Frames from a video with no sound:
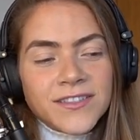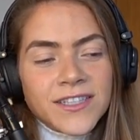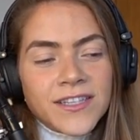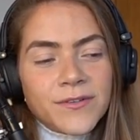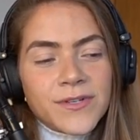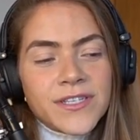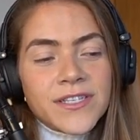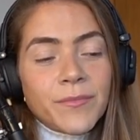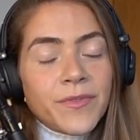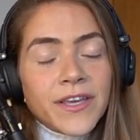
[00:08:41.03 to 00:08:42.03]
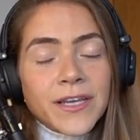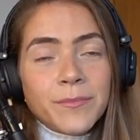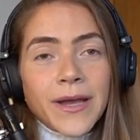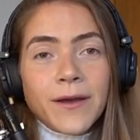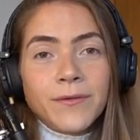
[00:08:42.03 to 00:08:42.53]
that there is something
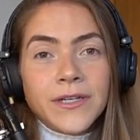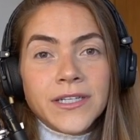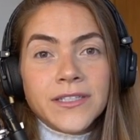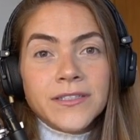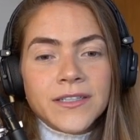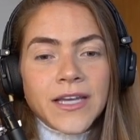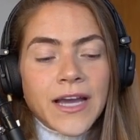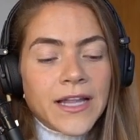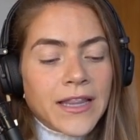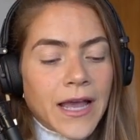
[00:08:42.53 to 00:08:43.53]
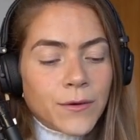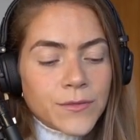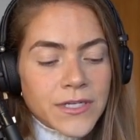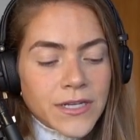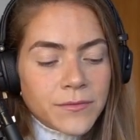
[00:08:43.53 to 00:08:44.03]
about it that
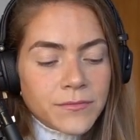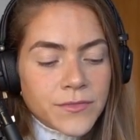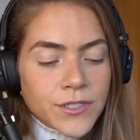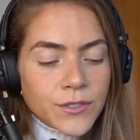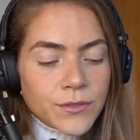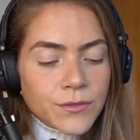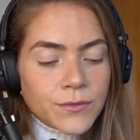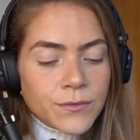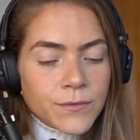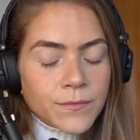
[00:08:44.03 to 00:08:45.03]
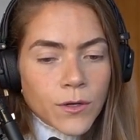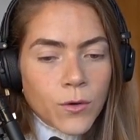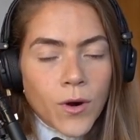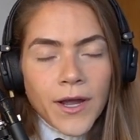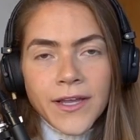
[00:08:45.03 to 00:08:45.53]
allows him to
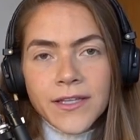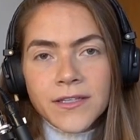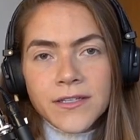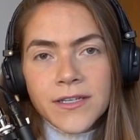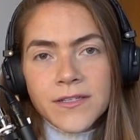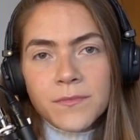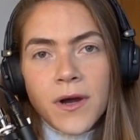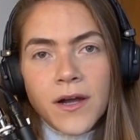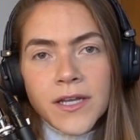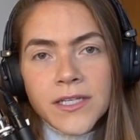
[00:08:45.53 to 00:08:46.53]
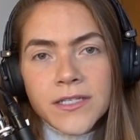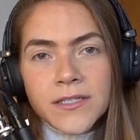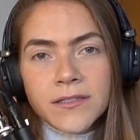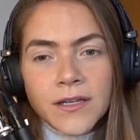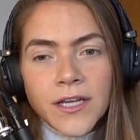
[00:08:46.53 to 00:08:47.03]
quiet his mind
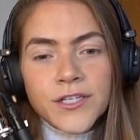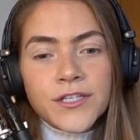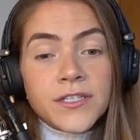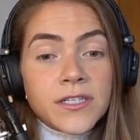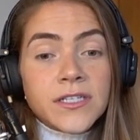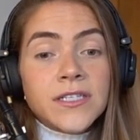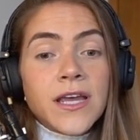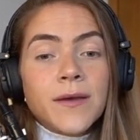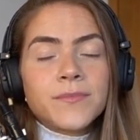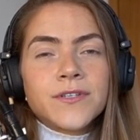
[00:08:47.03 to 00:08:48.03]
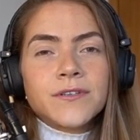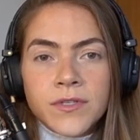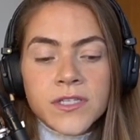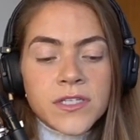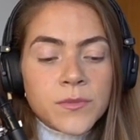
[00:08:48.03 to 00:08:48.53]
and just accept
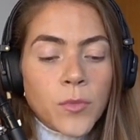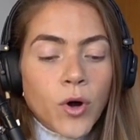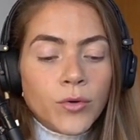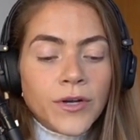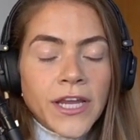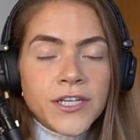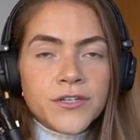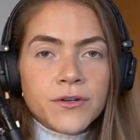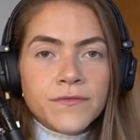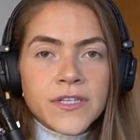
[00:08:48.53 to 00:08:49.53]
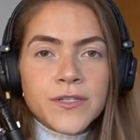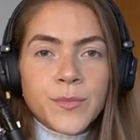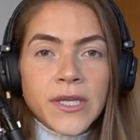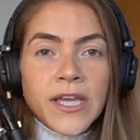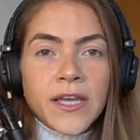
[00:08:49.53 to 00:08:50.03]
the small nature of his
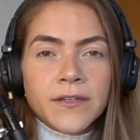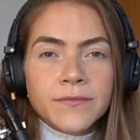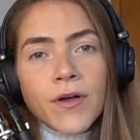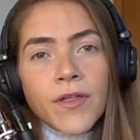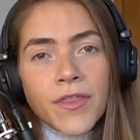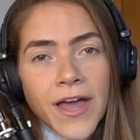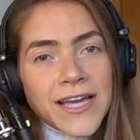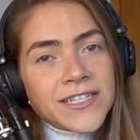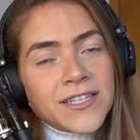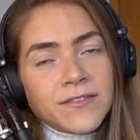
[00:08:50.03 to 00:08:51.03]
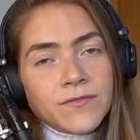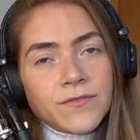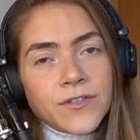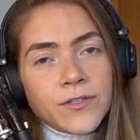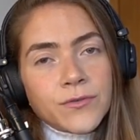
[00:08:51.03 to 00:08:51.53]
being. That can
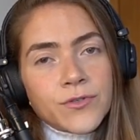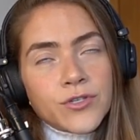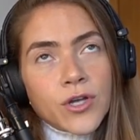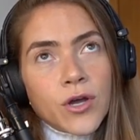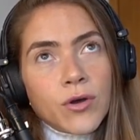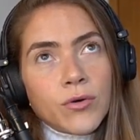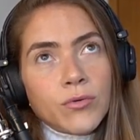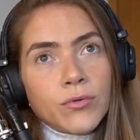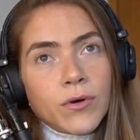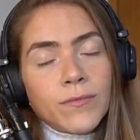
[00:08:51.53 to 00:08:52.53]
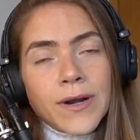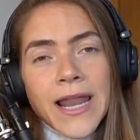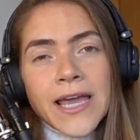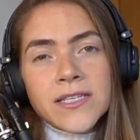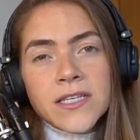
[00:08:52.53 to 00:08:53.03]
feel so
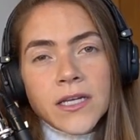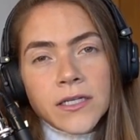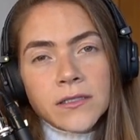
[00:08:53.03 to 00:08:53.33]
relaxing.